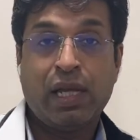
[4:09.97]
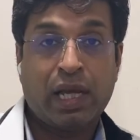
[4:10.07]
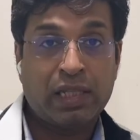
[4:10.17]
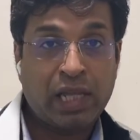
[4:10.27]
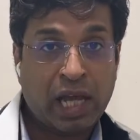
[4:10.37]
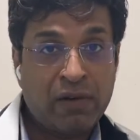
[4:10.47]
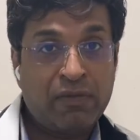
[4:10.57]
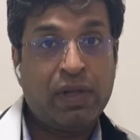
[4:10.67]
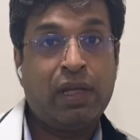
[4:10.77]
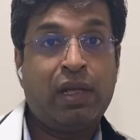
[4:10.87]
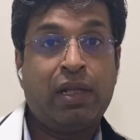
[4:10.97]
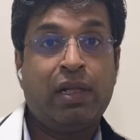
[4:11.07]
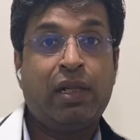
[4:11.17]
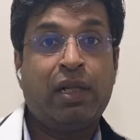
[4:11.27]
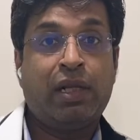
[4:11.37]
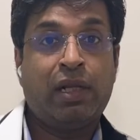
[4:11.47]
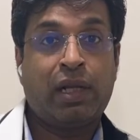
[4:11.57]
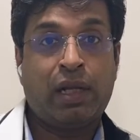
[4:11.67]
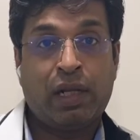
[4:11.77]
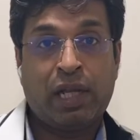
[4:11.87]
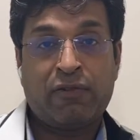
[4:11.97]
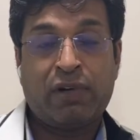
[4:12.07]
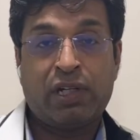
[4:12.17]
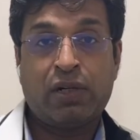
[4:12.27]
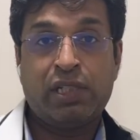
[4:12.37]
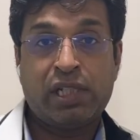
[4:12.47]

and the LV left ventricle